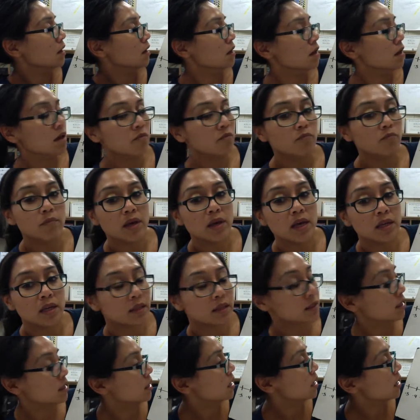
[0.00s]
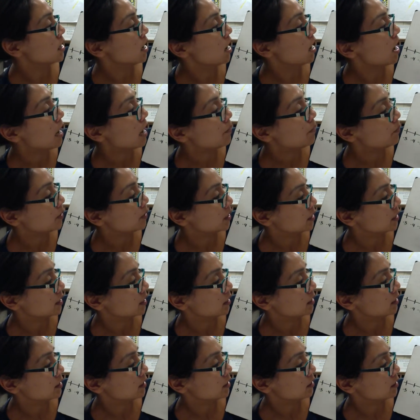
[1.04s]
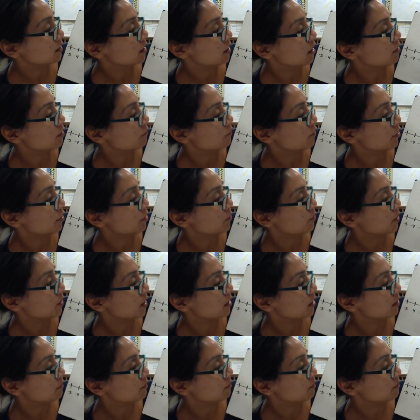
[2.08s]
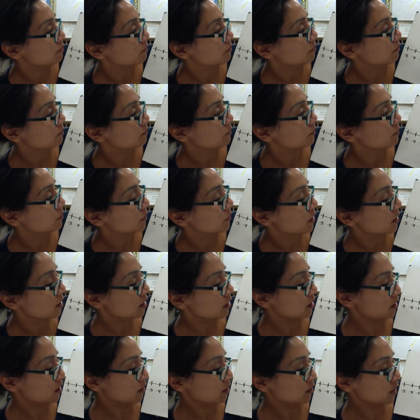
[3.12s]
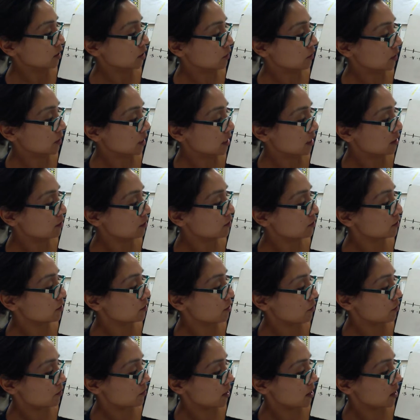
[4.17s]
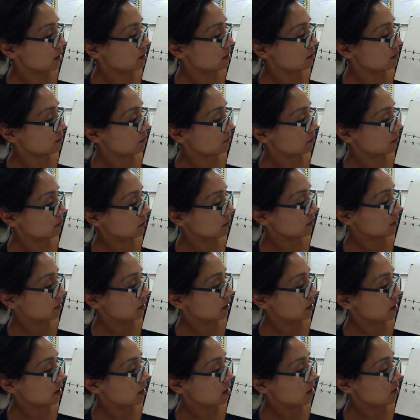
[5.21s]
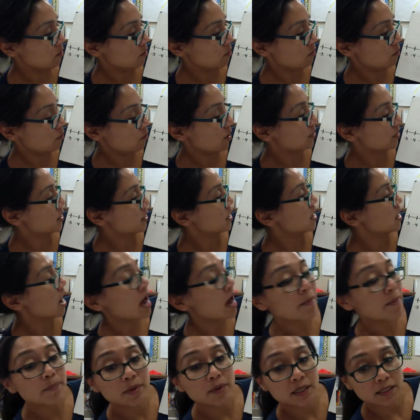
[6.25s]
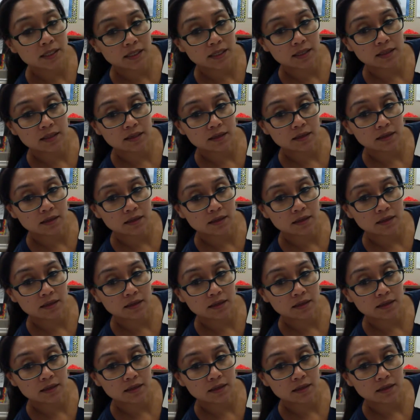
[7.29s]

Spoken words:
means the opposite of 3. So here's 3, but the opposite